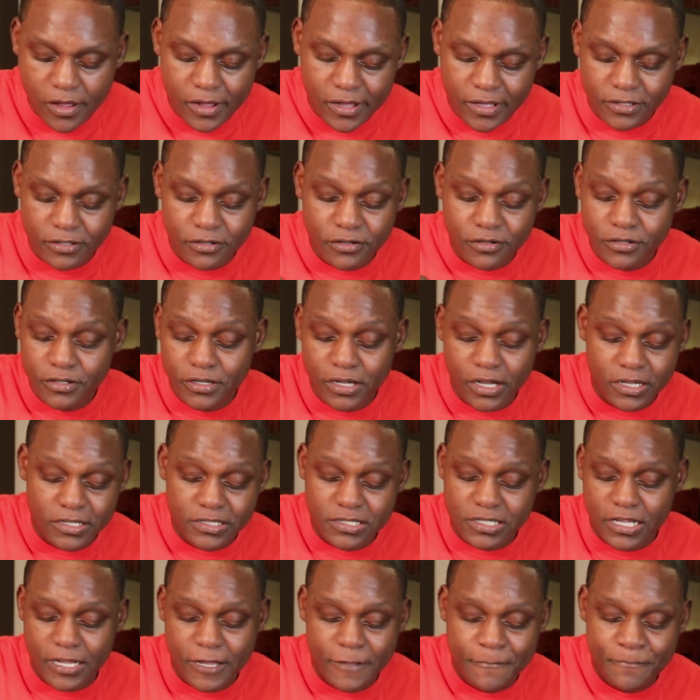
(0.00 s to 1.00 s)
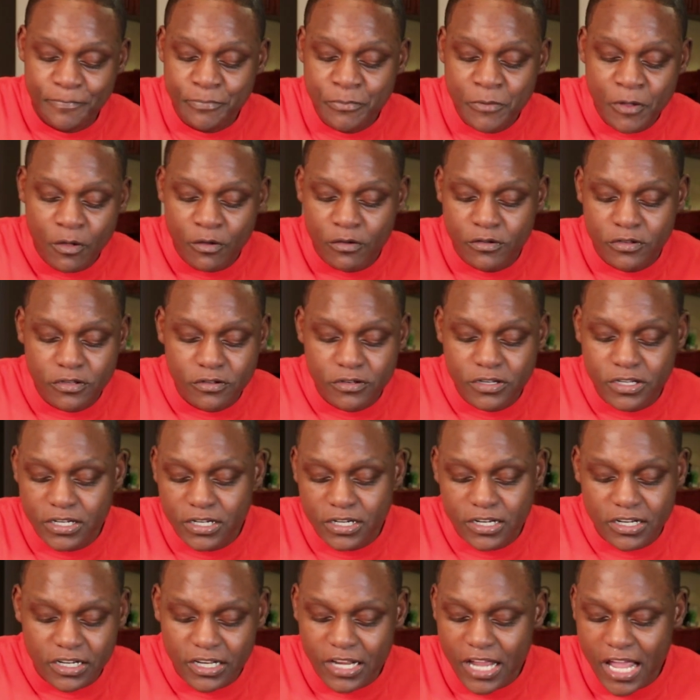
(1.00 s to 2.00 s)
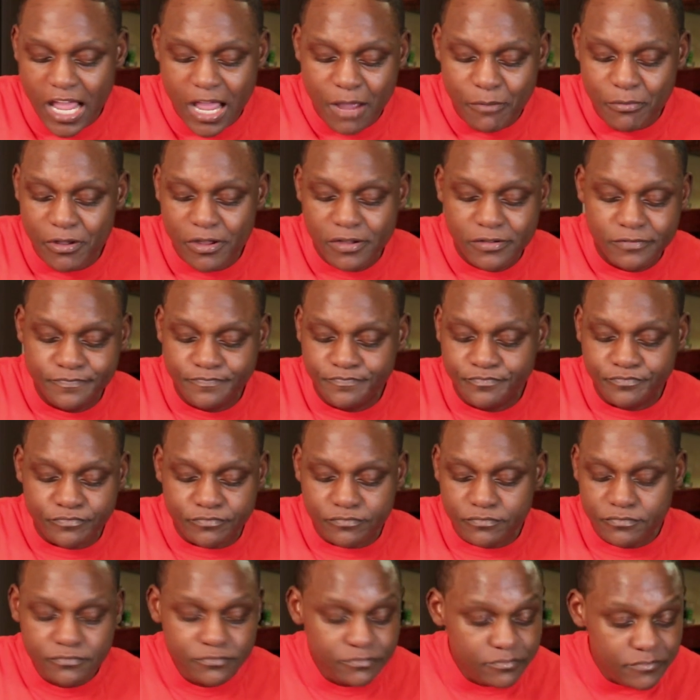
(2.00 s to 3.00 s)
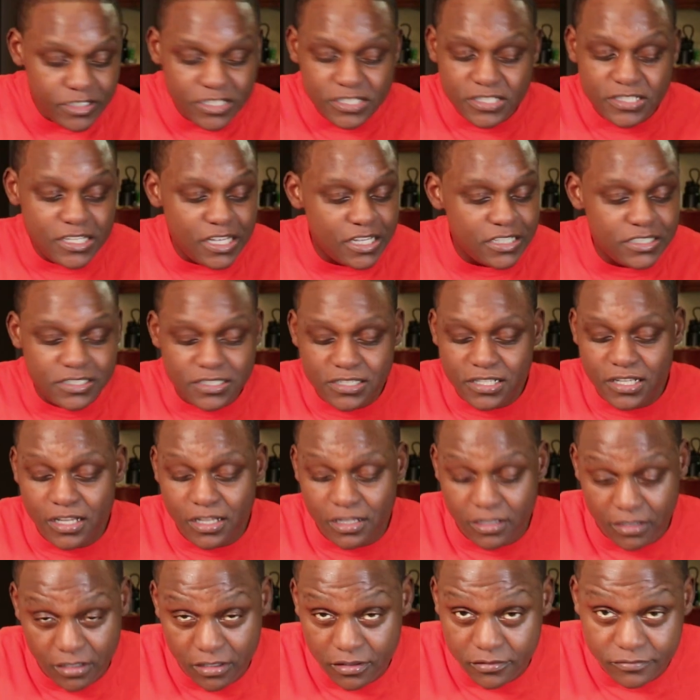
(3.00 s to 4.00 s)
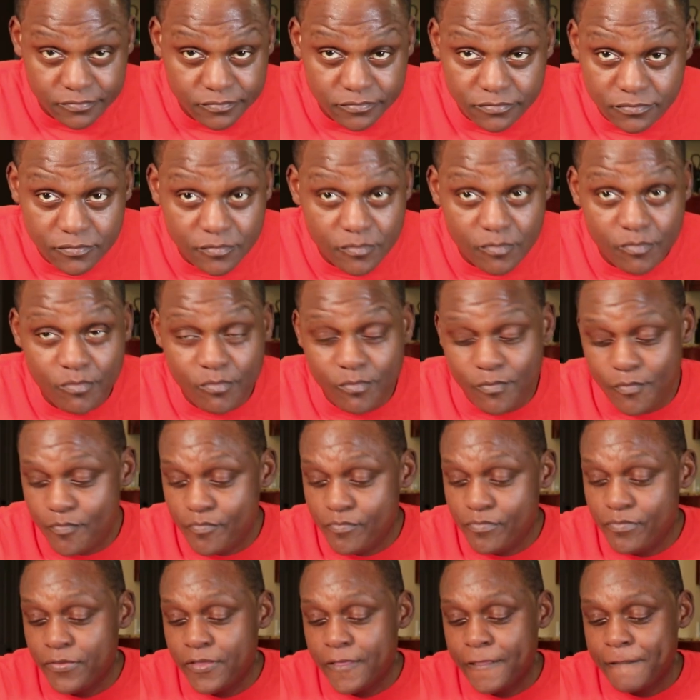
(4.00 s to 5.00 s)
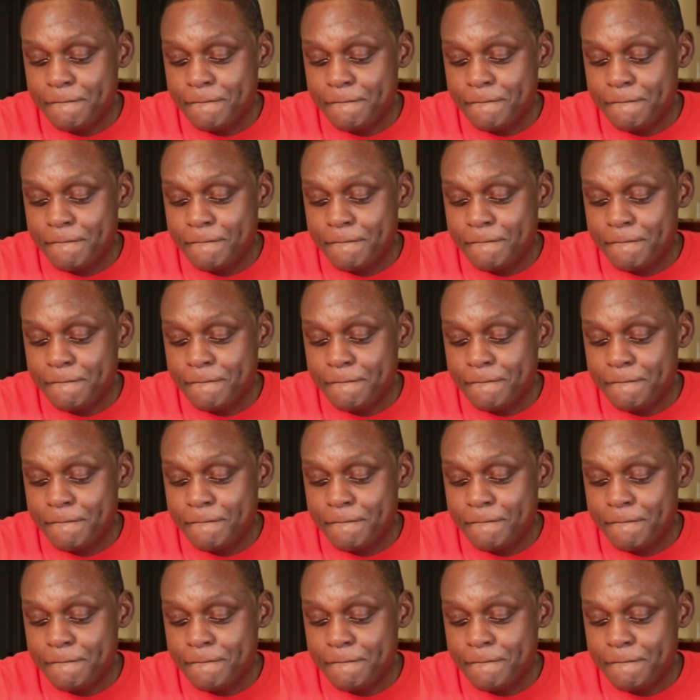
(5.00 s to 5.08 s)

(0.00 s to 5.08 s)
I know who y'all say, you need a collab with such and such.